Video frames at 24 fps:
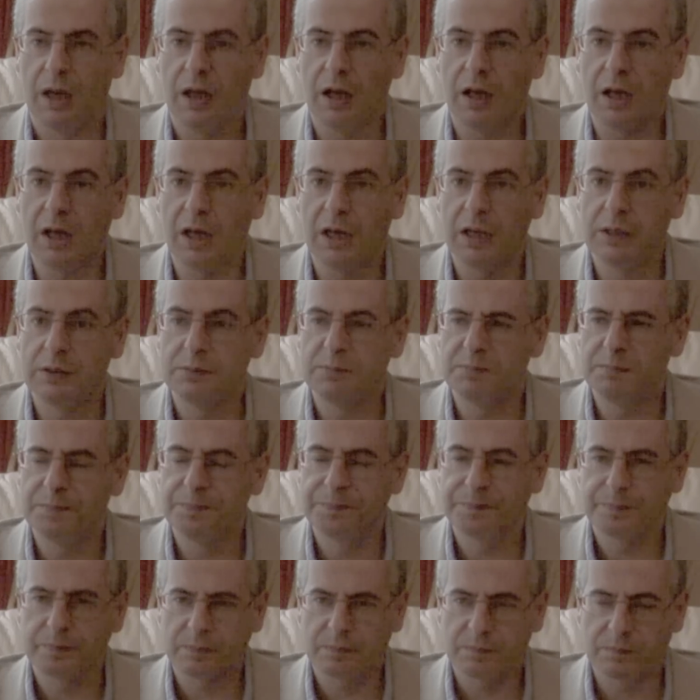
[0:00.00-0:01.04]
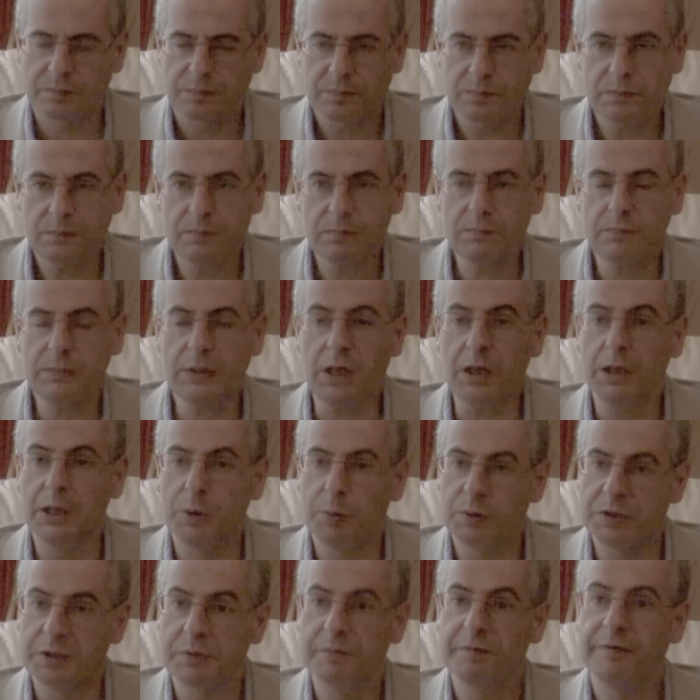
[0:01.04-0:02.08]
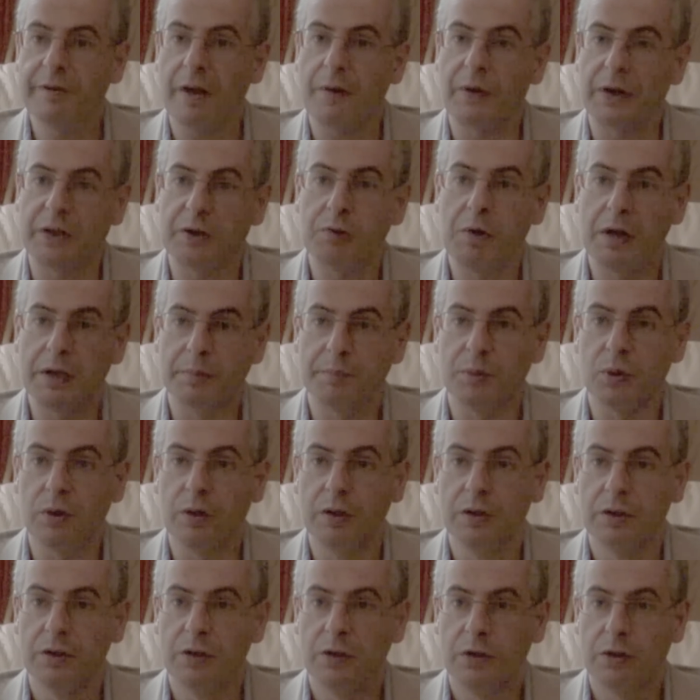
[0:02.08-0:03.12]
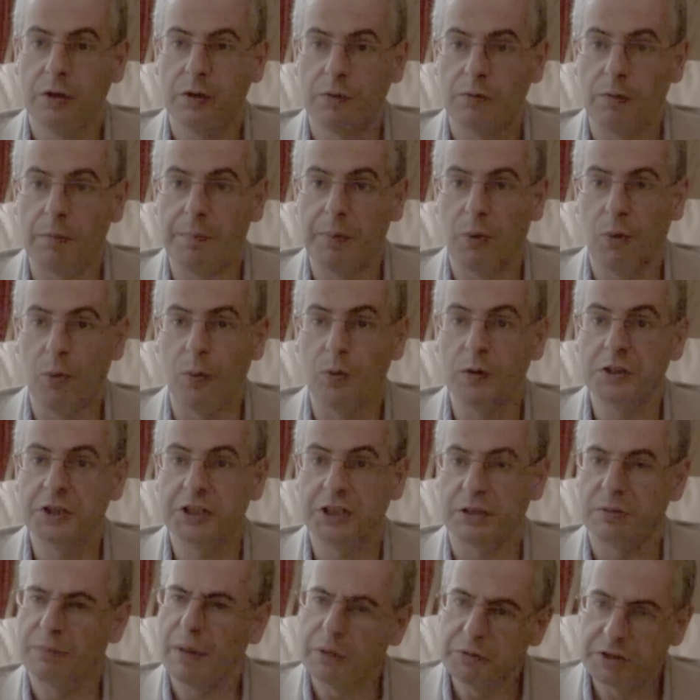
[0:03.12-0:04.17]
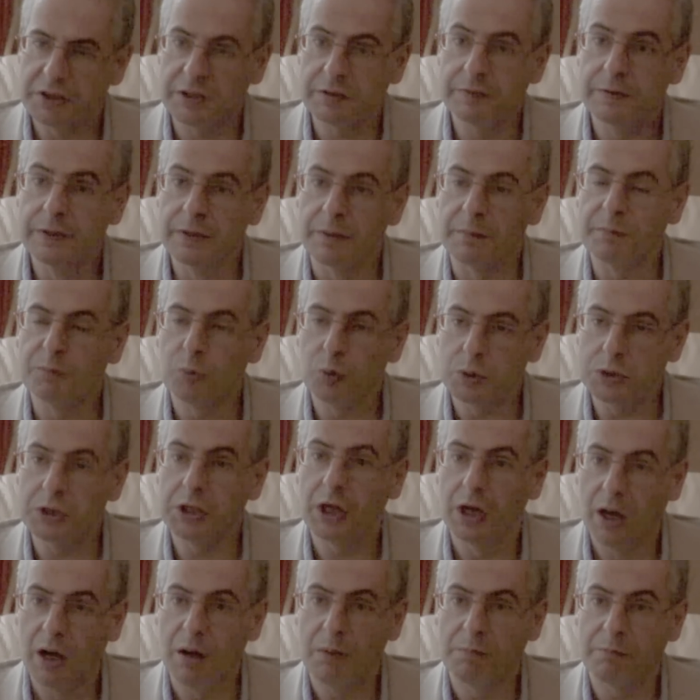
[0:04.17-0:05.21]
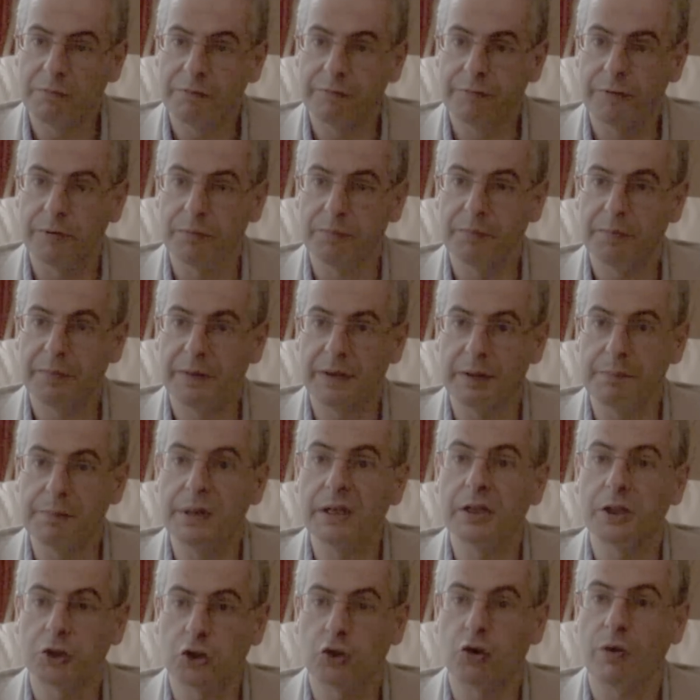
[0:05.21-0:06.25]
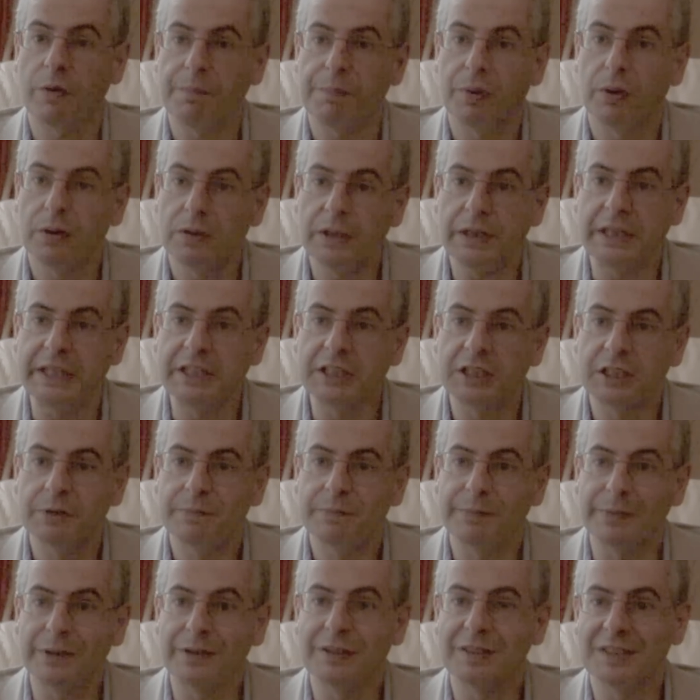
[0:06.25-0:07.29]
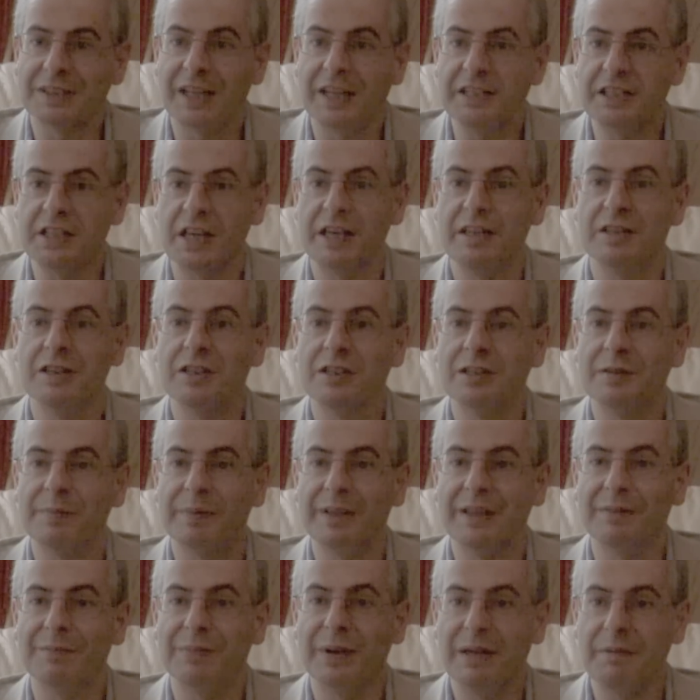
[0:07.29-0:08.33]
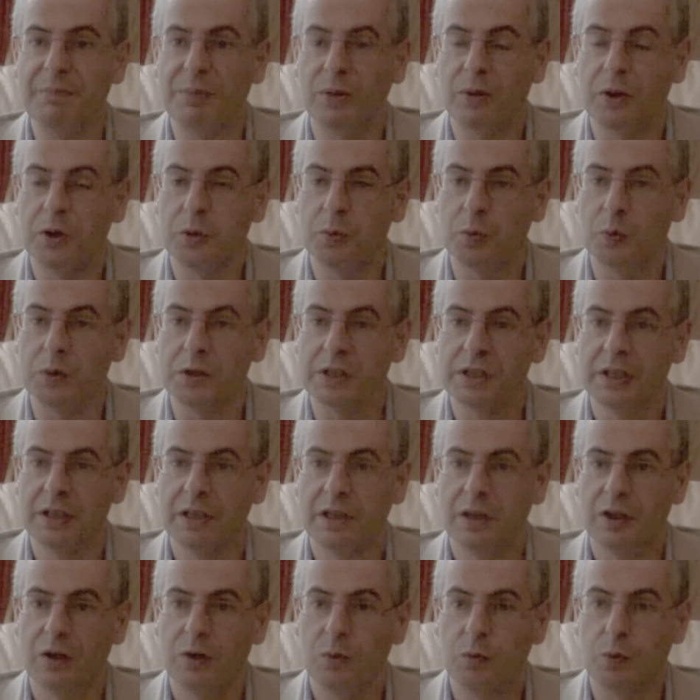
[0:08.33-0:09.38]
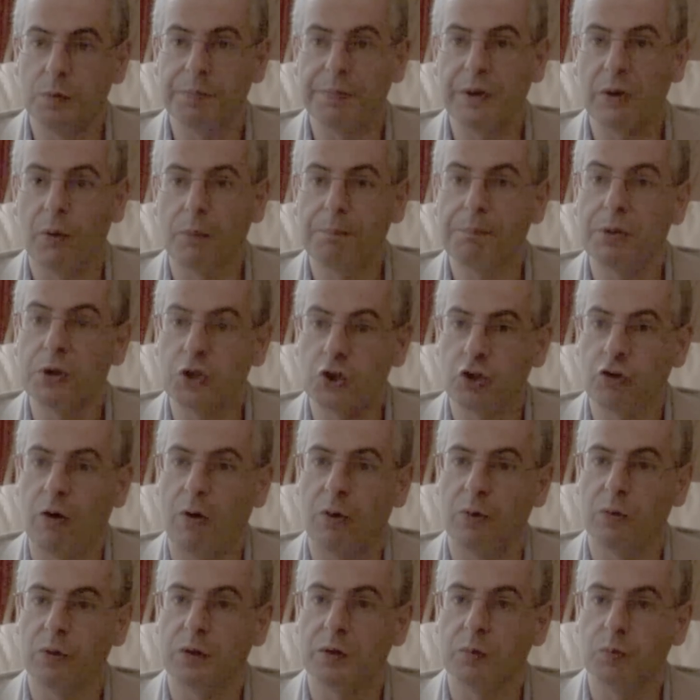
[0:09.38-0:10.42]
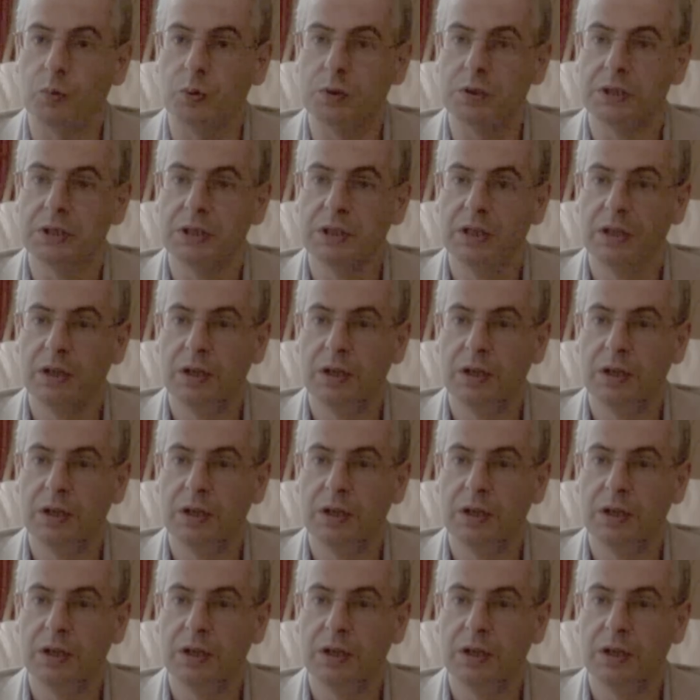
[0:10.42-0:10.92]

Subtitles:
There were some very credible reports, and most of them would come from the military police, because they tended to be the people who would be on patrol and would